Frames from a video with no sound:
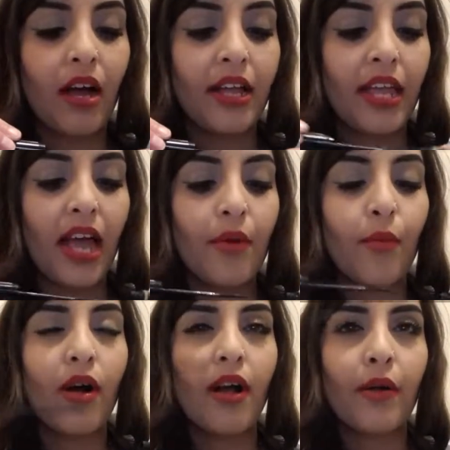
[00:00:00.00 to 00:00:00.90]
I can
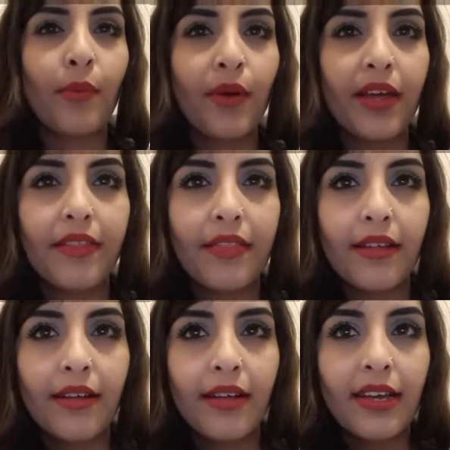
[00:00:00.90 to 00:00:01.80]
work with.
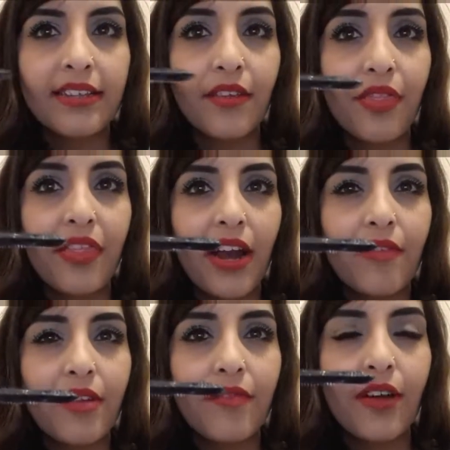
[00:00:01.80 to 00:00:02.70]
It's a
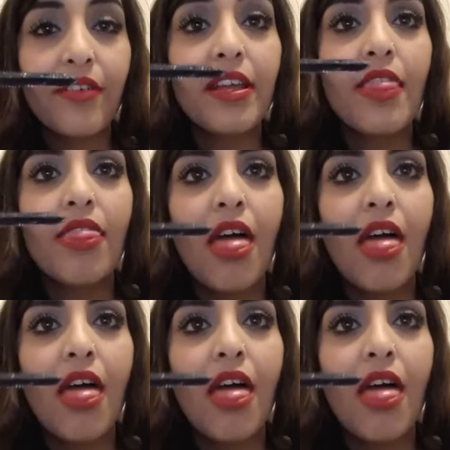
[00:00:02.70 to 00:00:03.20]
very